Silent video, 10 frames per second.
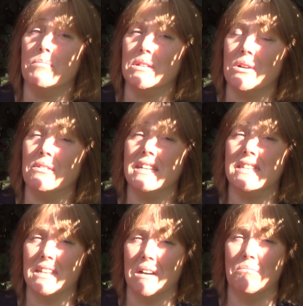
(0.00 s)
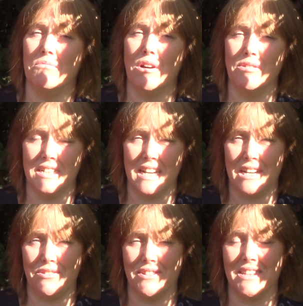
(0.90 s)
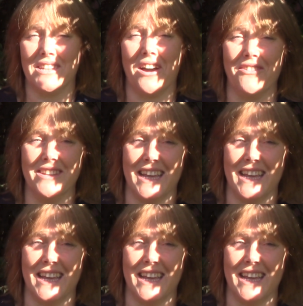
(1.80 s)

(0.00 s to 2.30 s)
but only some rhododendrons are